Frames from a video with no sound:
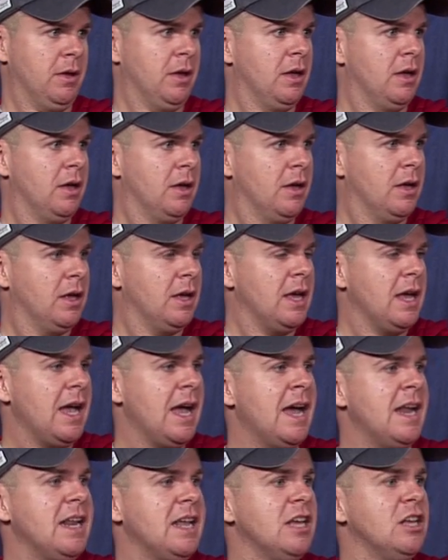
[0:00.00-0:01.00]
Well, get ready for
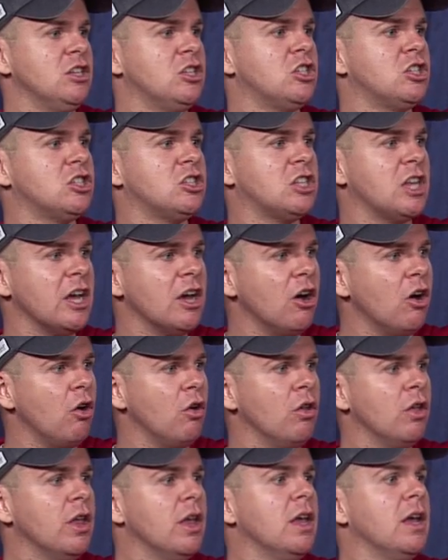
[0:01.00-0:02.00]
Kyrie Irving. And he's
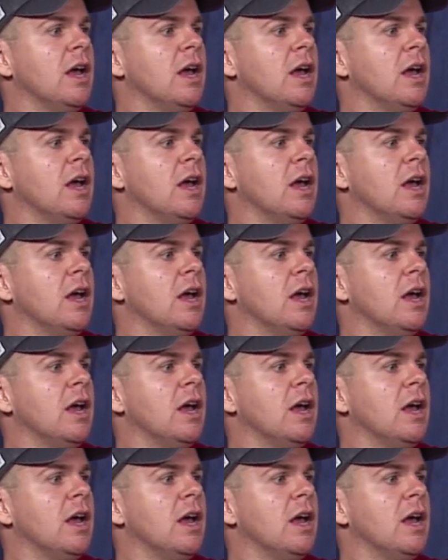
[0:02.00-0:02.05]
still...